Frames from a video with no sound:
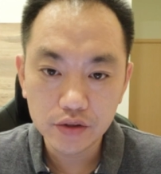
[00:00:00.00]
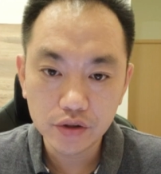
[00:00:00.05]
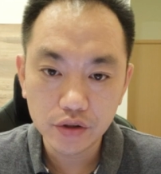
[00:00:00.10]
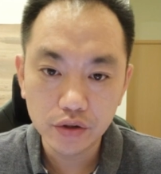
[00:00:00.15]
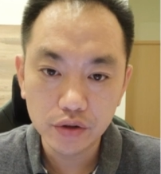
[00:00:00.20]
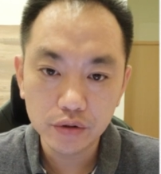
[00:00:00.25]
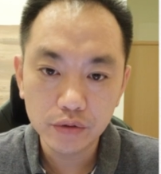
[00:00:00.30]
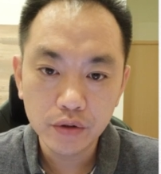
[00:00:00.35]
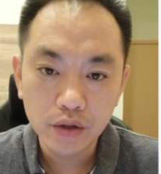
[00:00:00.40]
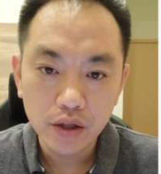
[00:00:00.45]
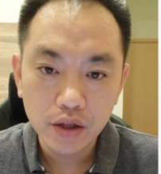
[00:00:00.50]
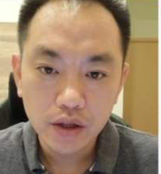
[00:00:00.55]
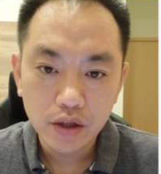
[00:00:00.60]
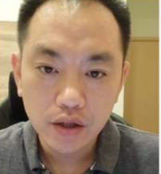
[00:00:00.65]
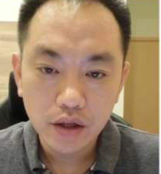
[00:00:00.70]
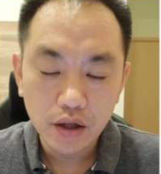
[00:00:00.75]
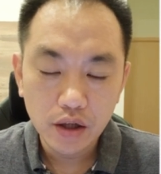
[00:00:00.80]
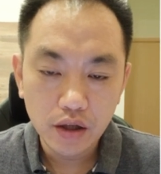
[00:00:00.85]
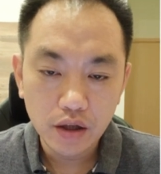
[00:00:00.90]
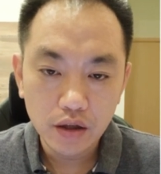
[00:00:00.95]
so
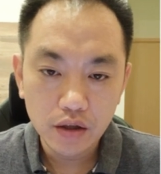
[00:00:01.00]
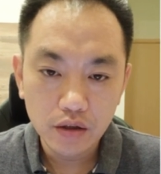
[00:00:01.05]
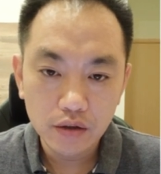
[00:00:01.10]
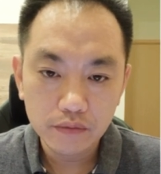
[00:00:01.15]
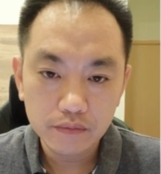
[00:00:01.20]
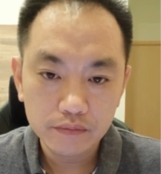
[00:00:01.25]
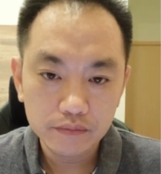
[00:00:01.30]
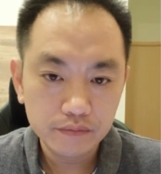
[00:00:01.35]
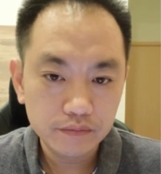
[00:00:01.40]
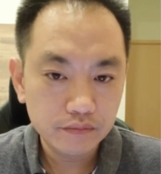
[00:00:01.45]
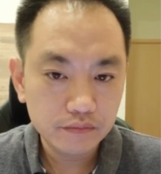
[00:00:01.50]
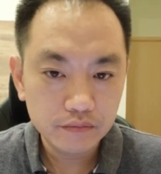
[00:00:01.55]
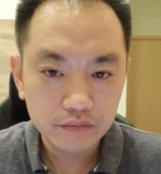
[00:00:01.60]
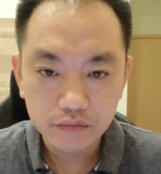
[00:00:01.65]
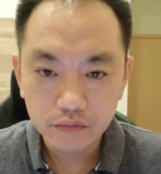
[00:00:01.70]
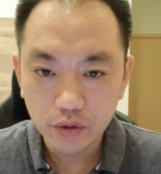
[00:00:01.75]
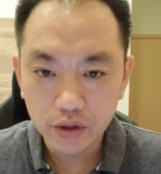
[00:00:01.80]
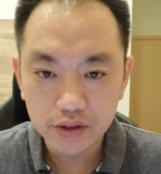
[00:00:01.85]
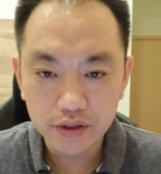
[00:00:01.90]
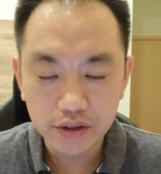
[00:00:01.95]

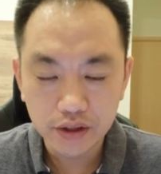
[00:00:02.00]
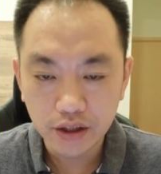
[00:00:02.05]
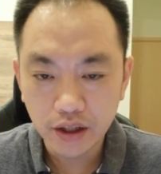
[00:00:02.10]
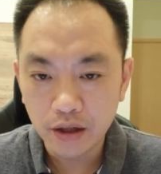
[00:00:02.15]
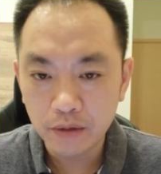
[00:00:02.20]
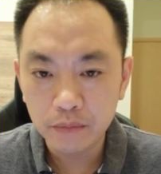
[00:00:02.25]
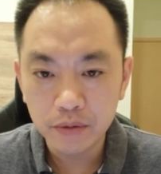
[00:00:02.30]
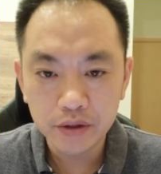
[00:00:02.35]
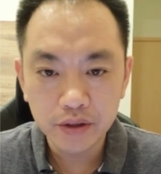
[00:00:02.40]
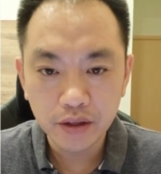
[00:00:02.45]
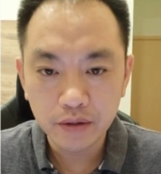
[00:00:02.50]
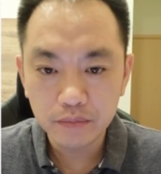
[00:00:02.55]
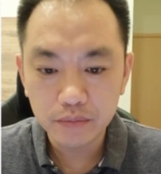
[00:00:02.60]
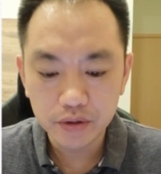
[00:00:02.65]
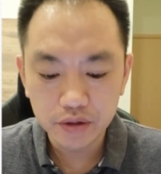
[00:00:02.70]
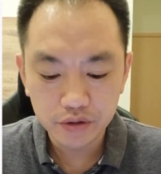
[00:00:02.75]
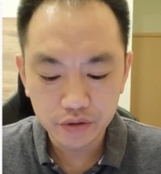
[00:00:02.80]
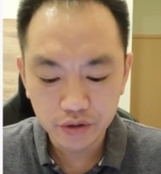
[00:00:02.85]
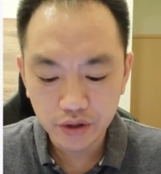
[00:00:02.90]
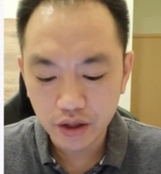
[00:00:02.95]
what's the common
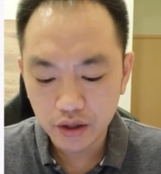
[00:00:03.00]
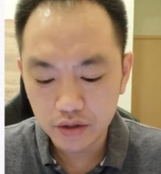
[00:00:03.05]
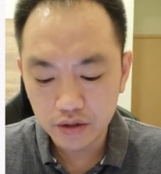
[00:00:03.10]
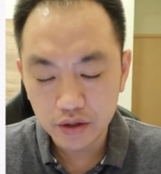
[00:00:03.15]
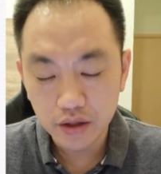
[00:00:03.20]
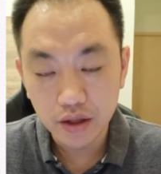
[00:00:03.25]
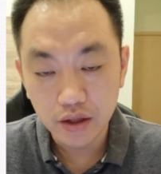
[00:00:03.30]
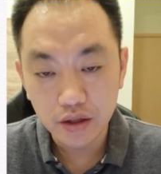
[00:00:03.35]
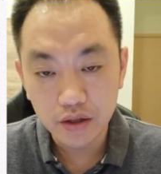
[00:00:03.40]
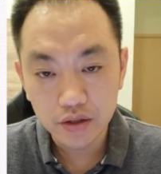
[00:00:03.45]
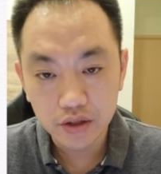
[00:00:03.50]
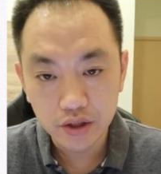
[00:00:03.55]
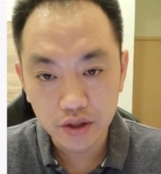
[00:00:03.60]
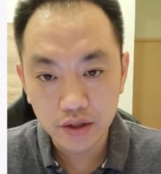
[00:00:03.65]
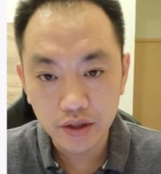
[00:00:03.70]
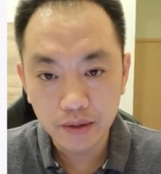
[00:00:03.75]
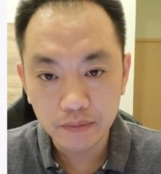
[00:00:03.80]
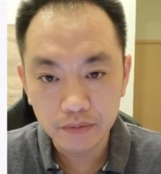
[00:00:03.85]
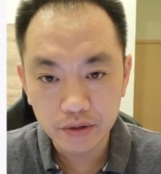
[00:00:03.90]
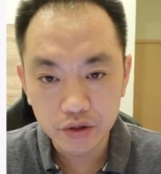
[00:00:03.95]
number you can turn
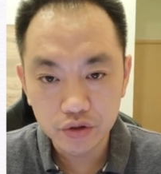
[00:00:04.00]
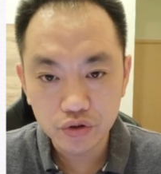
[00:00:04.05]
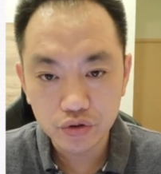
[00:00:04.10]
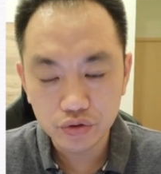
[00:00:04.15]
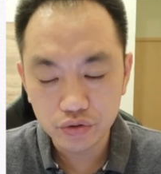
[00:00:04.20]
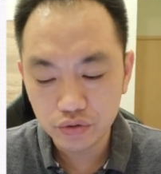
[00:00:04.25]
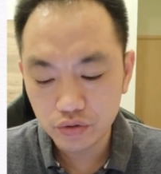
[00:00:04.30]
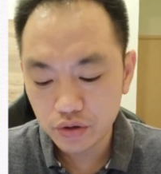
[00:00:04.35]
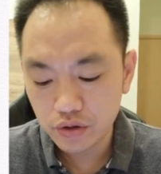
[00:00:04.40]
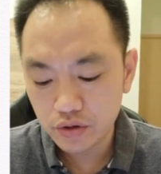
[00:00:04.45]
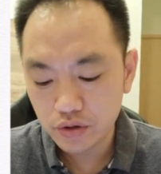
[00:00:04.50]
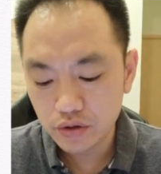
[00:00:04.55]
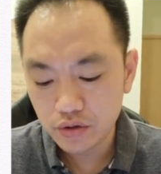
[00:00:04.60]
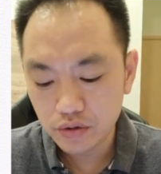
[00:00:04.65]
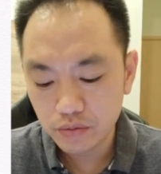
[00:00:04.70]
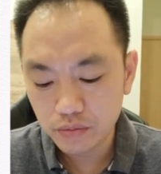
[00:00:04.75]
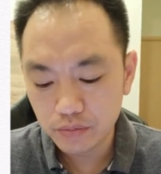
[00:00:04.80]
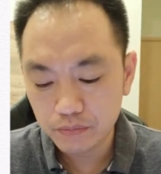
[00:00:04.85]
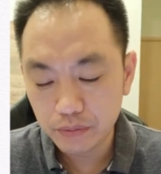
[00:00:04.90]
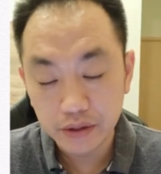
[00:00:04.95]
them into?
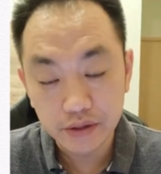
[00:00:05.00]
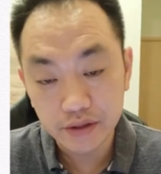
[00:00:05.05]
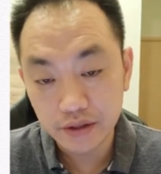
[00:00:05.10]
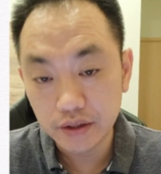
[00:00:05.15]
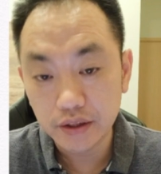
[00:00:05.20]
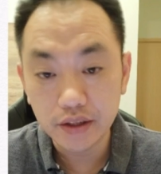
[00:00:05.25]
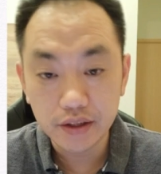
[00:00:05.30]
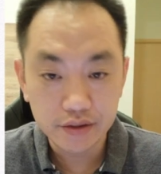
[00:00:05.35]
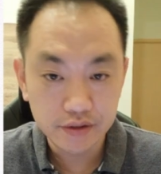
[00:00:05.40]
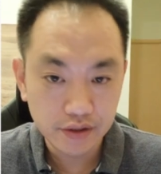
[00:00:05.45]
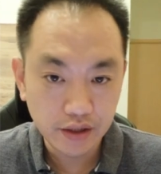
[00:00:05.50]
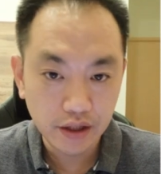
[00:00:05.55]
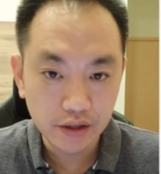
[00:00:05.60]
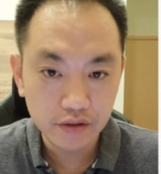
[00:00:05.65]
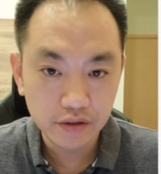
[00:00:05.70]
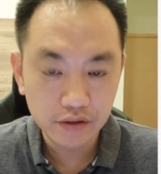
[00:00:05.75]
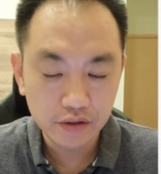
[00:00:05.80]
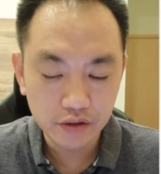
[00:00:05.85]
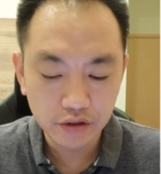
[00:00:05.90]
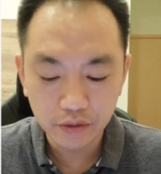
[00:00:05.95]
Basically it's 10,
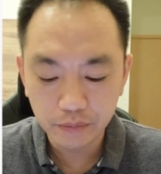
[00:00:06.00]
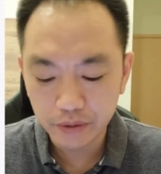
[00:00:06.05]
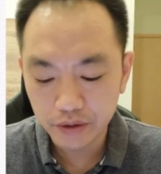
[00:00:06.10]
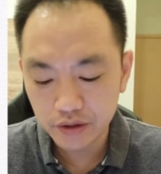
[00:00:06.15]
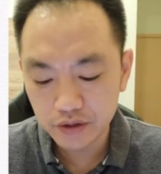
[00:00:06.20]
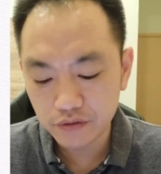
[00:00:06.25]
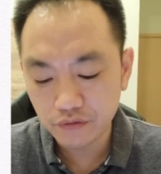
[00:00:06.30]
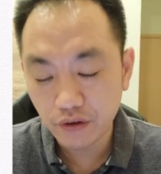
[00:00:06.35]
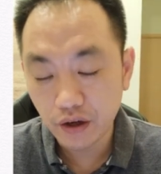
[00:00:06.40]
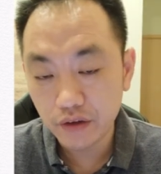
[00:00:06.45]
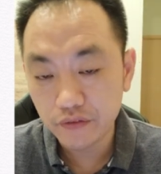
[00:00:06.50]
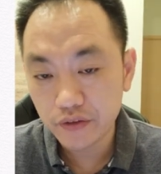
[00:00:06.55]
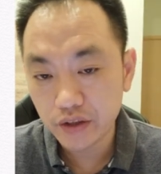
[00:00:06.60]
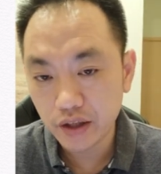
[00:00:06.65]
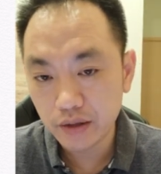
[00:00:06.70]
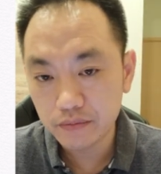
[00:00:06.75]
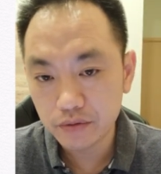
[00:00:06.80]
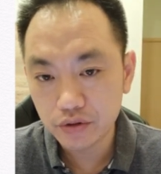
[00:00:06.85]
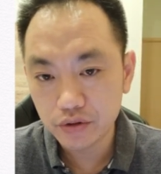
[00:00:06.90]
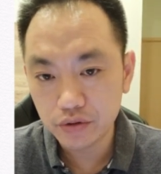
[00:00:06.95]
because 5
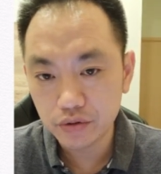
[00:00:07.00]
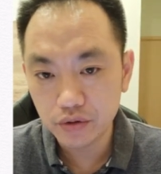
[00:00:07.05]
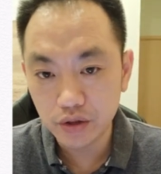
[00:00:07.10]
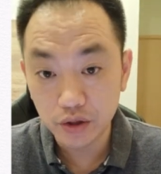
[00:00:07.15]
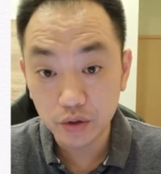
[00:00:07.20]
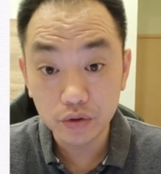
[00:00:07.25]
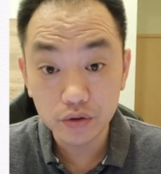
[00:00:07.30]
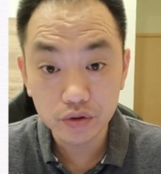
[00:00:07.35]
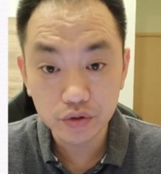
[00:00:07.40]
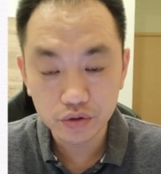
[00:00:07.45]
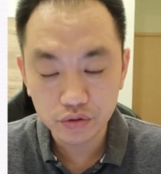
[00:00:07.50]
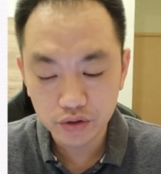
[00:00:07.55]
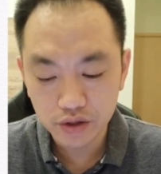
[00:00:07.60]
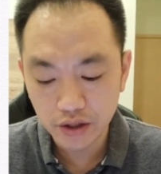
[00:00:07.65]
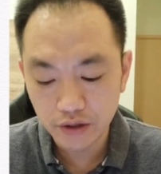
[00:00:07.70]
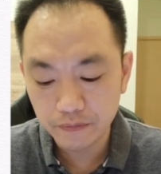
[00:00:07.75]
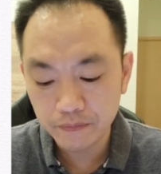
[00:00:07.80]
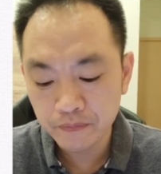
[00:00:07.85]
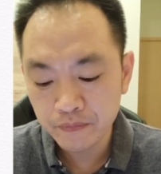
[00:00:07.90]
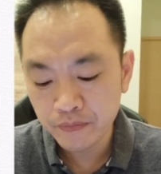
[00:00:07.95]
times 2 equals to
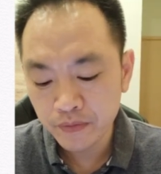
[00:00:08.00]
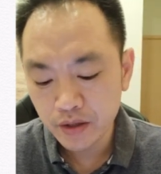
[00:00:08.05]
10.